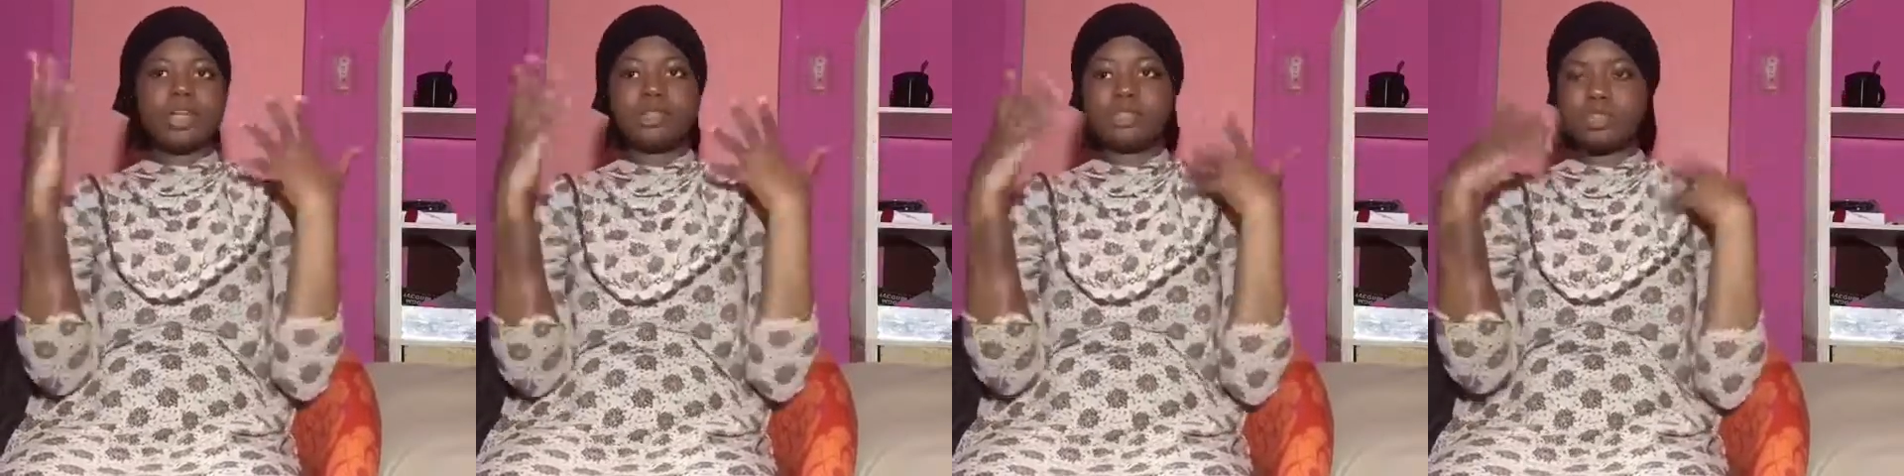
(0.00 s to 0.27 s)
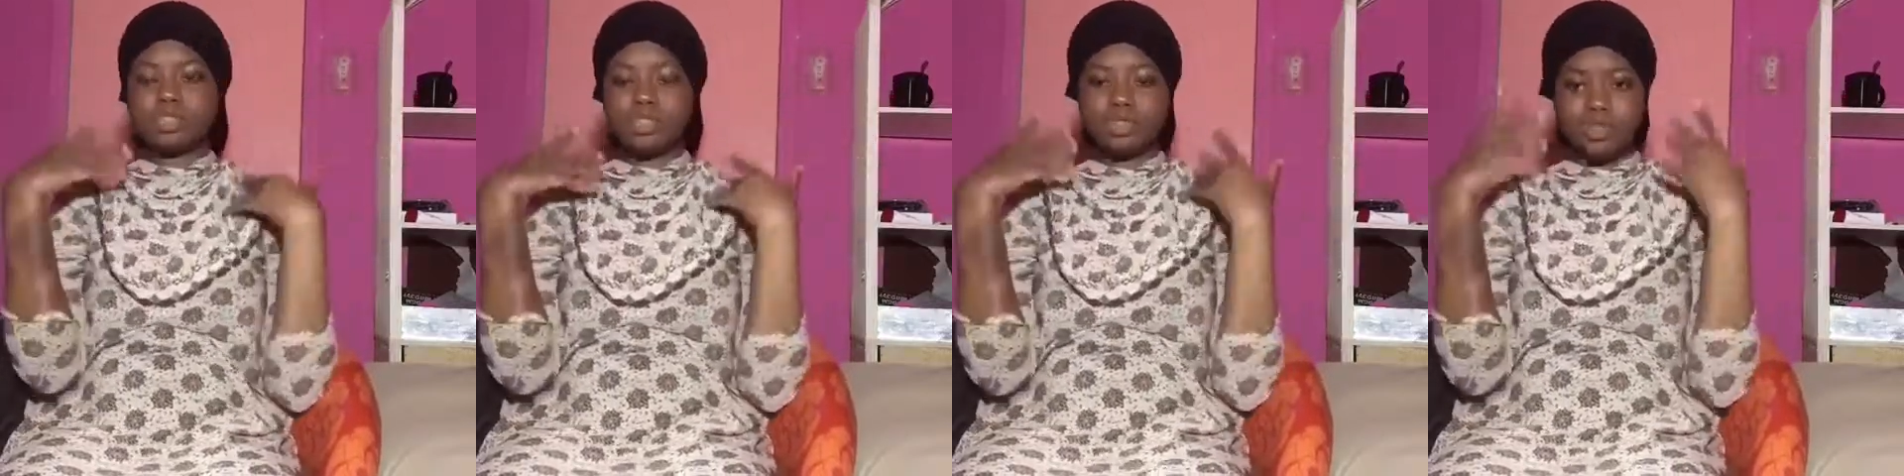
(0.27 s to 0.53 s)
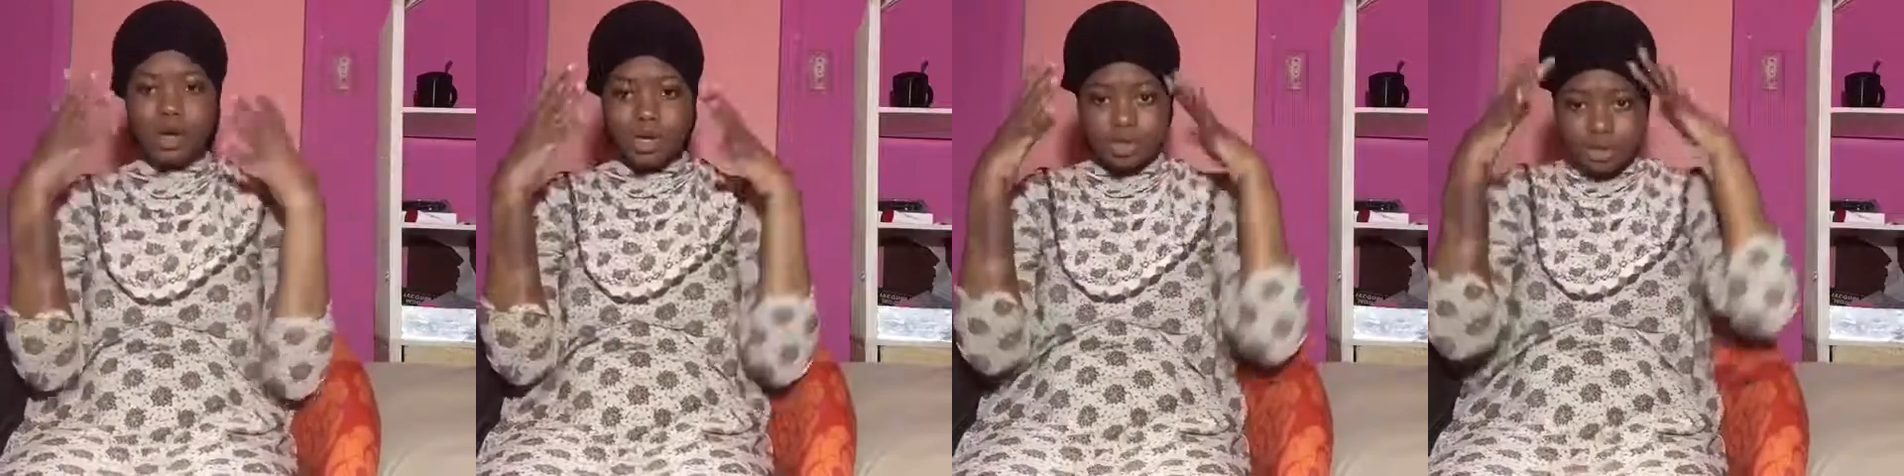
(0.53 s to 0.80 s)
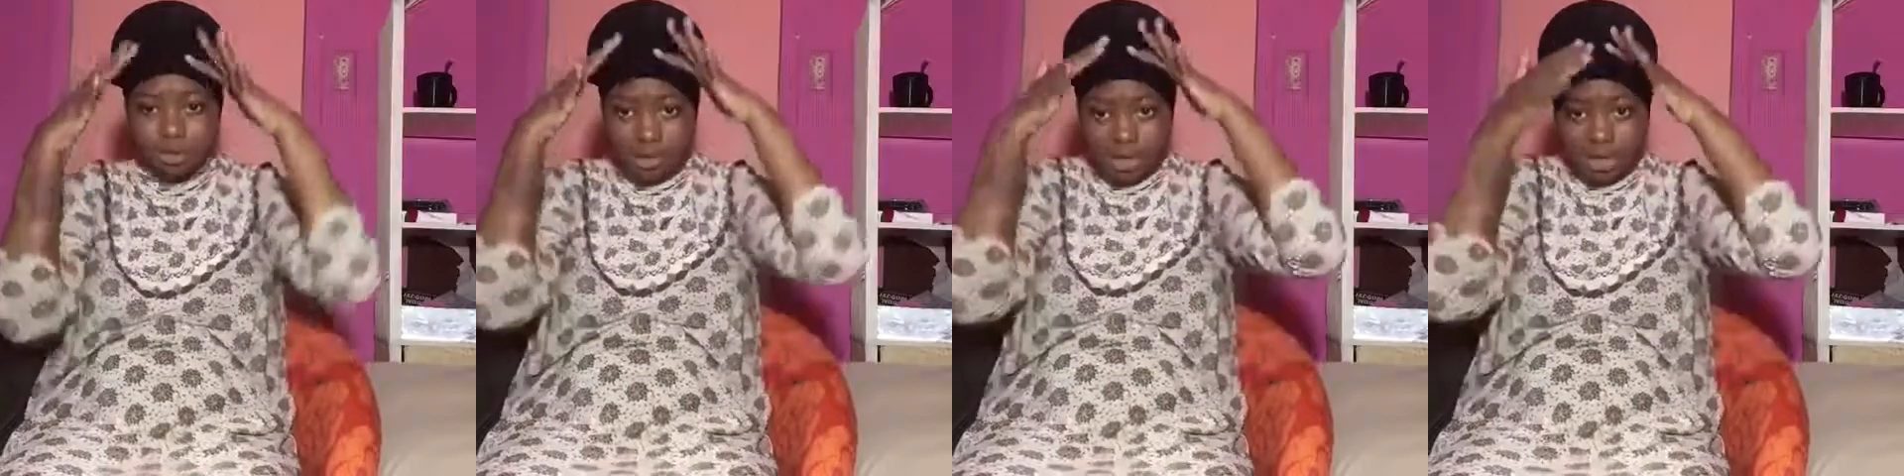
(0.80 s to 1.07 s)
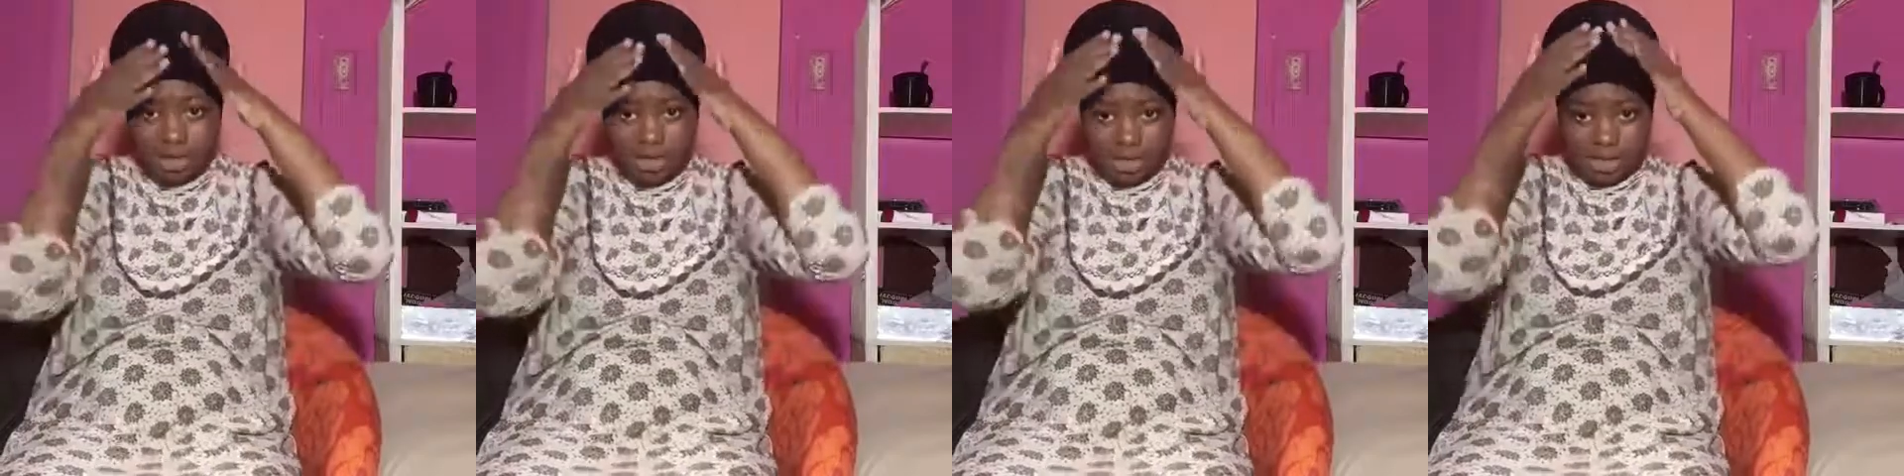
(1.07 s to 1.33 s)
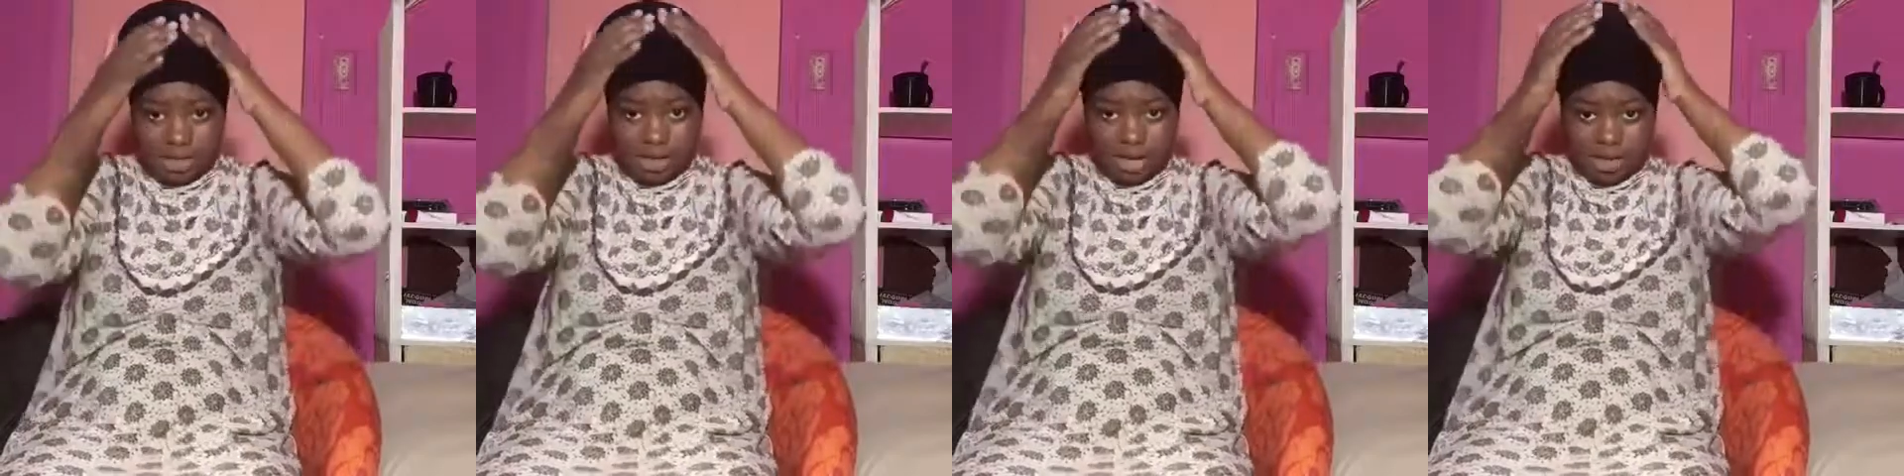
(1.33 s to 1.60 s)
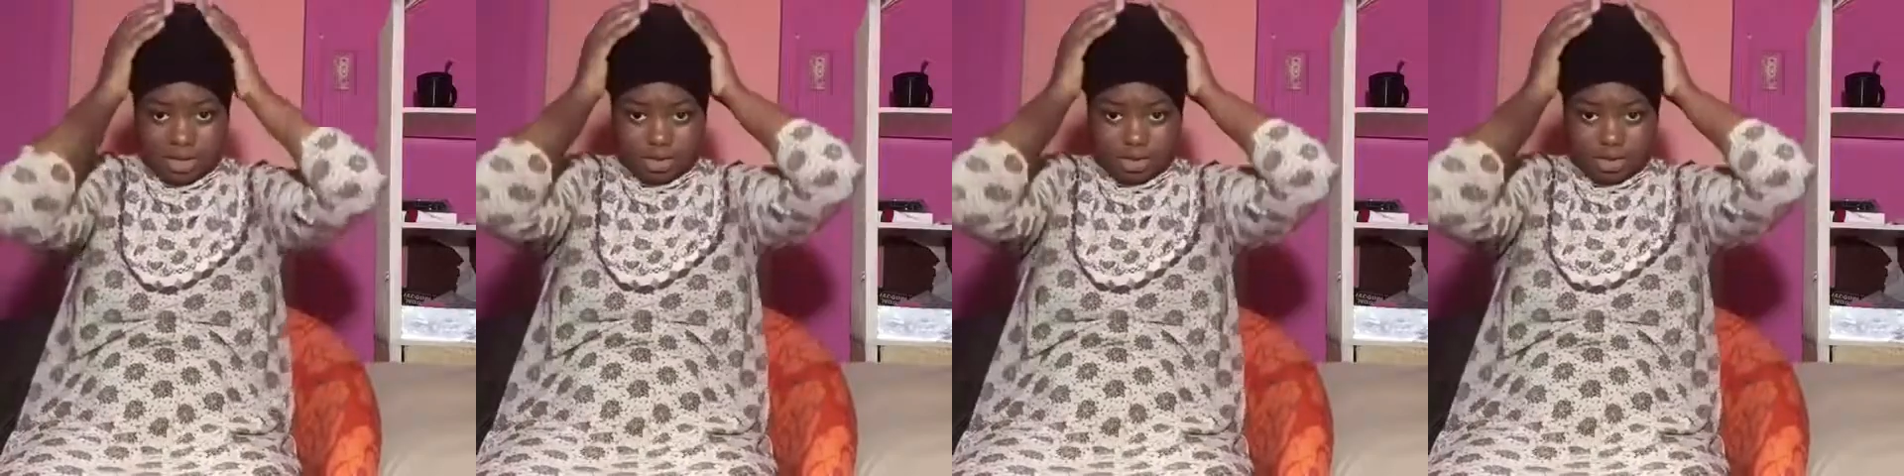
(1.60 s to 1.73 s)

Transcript: Like, just try to make it a style